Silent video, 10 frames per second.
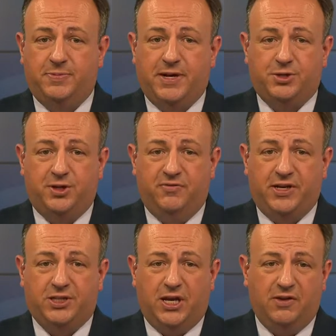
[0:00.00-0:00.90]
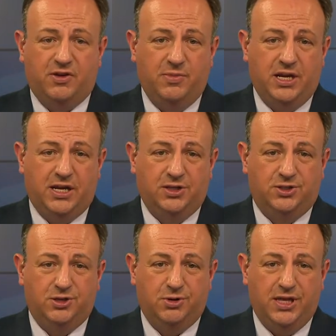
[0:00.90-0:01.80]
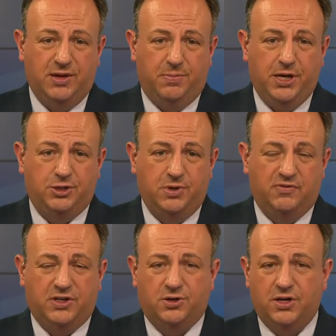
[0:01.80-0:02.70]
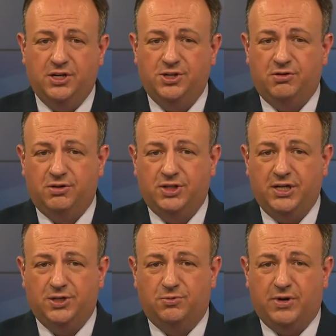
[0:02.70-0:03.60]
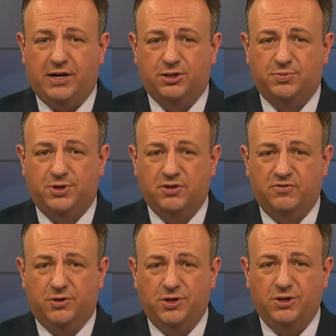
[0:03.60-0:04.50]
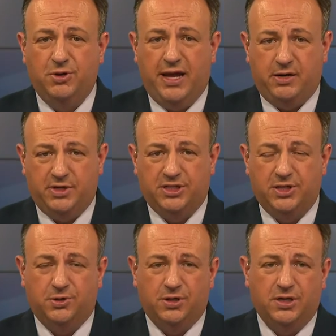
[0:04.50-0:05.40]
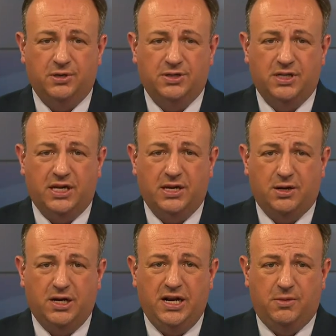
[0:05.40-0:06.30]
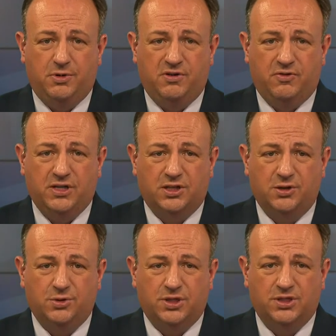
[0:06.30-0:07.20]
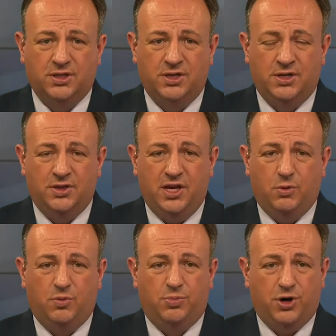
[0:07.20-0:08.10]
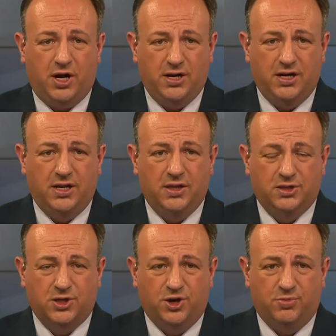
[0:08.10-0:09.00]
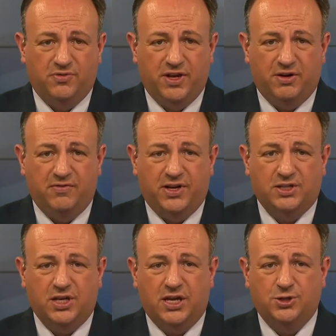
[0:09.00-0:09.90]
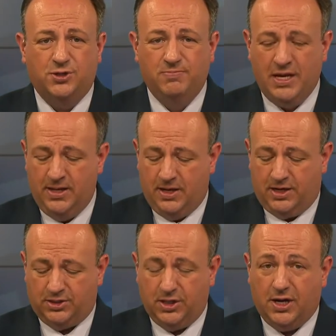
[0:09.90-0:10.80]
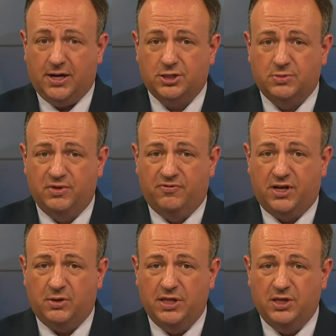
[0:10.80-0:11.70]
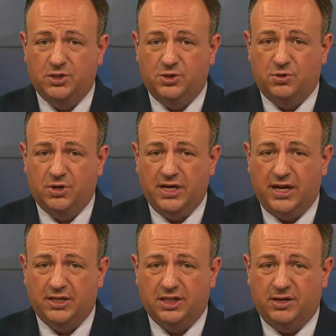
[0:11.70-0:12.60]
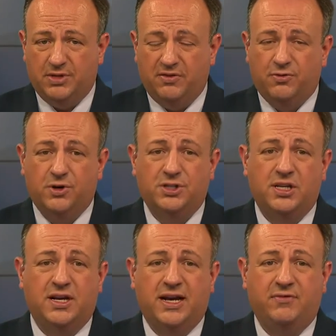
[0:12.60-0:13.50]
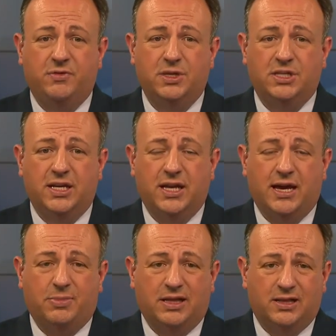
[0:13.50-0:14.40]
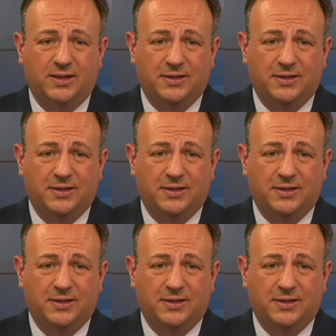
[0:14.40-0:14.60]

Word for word: Special Investigative Committee considering the impeachment of Attorney General Jason Ravnsborg voted unanimously earlier today on a number of resolutions that will broaden the scope of their investigation. Austin Goss has been following this story and has an update for us tonight from the state capitol.